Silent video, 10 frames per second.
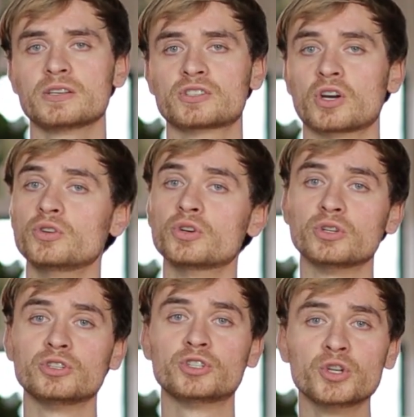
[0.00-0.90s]
So you
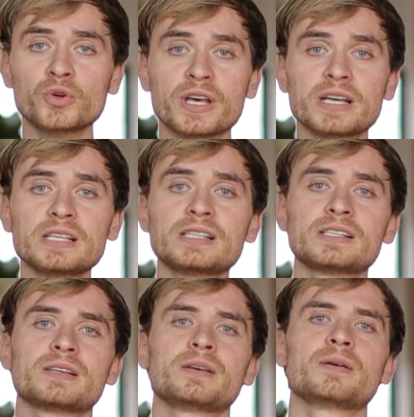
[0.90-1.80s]
can do
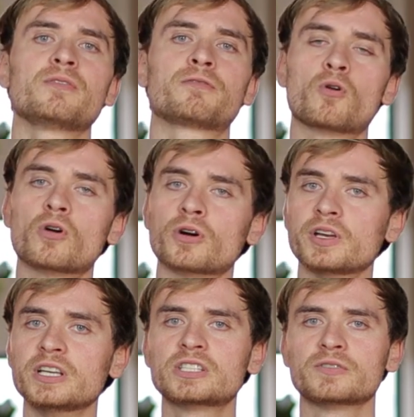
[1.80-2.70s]
this for
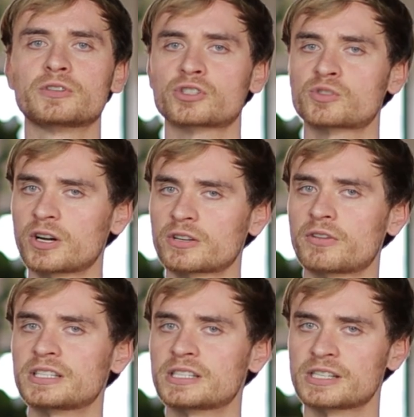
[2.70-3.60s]
each of your smart
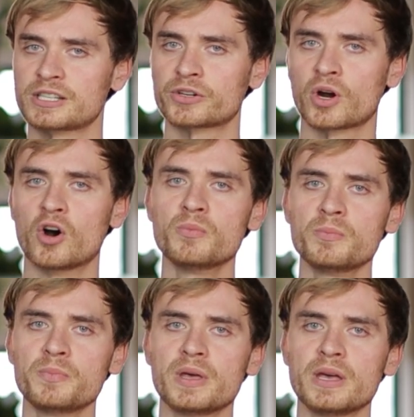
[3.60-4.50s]
devices in your home.